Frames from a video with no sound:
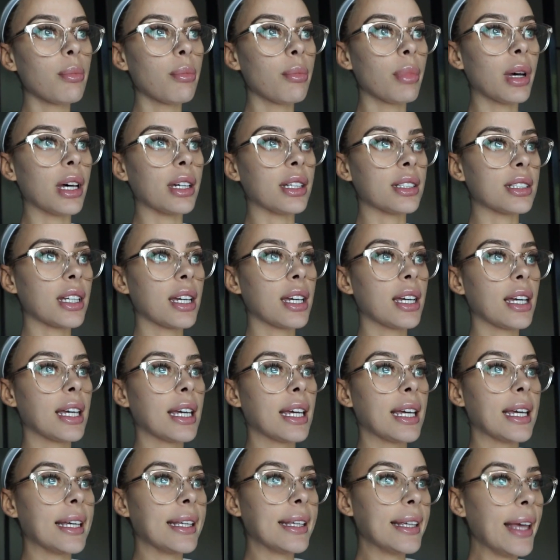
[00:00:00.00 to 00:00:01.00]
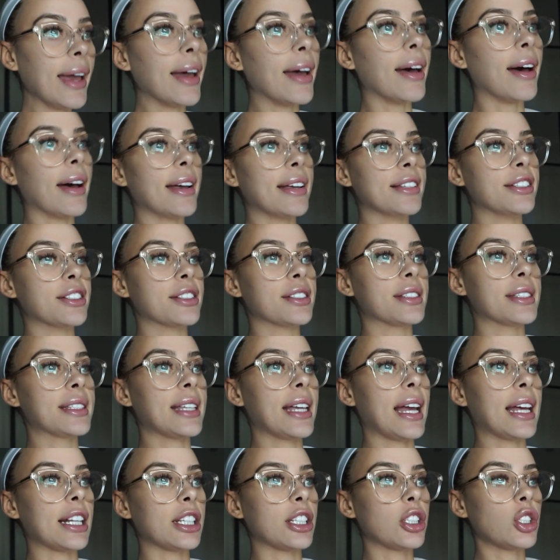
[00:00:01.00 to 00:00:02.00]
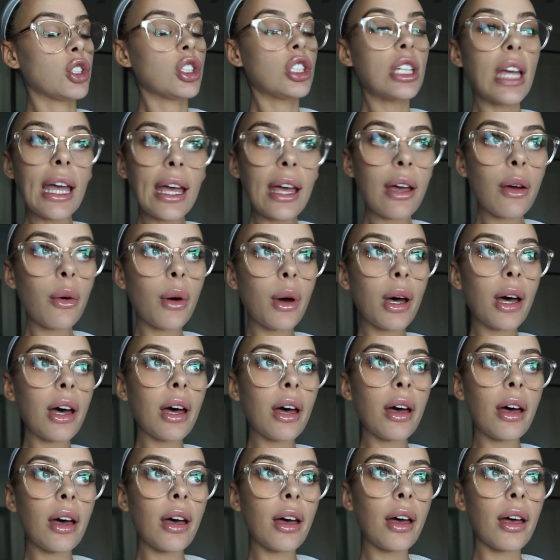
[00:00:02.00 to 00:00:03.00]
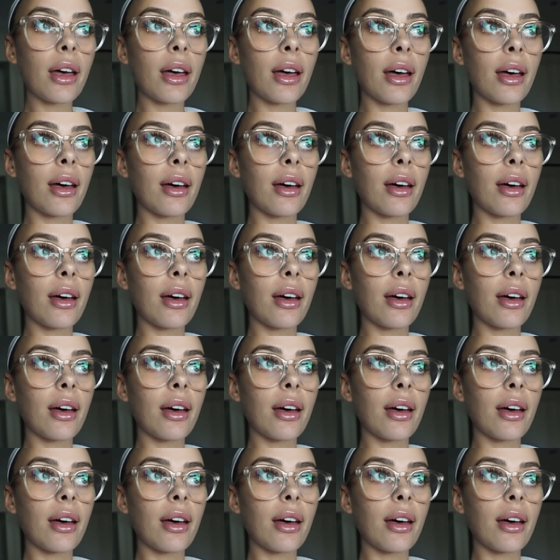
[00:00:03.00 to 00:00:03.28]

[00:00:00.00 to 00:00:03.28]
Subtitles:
But yeah, I just had a shower,